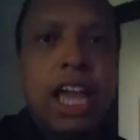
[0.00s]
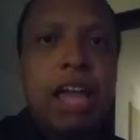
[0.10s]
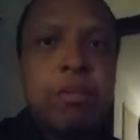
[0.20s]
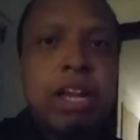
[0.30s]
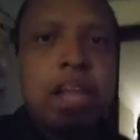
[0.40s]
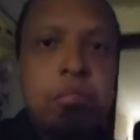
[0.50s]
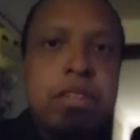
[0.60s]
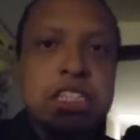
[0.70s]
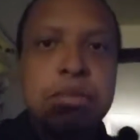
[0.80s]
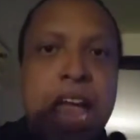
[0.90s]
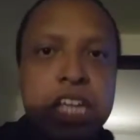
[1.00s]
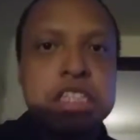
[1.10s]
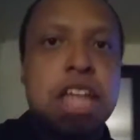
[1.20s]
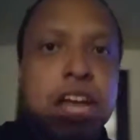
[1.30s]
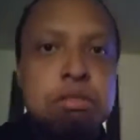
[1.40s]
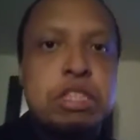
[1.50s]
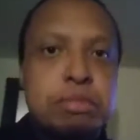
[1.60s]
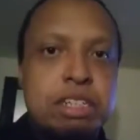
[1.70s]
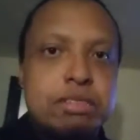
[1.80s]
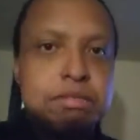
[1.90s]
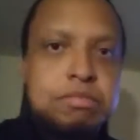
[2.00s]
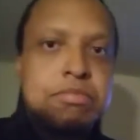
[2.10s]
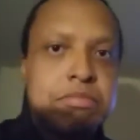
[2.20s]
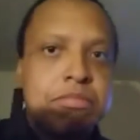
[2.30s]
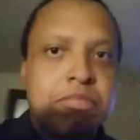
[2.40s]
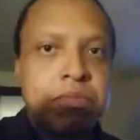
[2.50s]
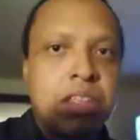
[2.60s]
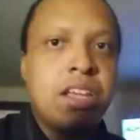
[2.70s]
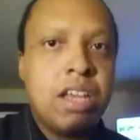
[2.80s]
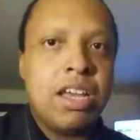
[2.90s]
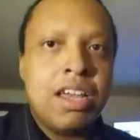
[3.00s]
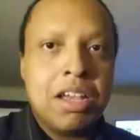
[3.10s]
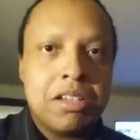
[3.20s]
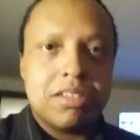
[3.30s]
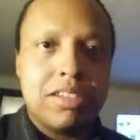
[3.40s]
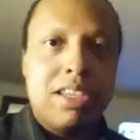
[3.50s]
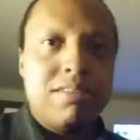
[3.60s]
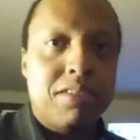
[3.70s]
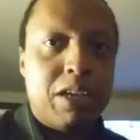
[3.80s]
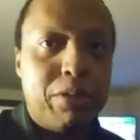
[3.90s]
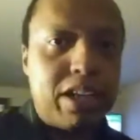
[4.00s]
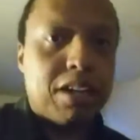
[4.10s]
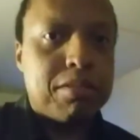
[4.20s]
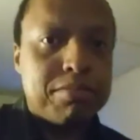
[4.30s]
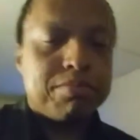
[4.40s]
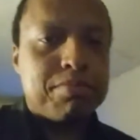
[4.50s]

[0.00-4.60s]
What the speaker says: Eminem establishment. So here we go.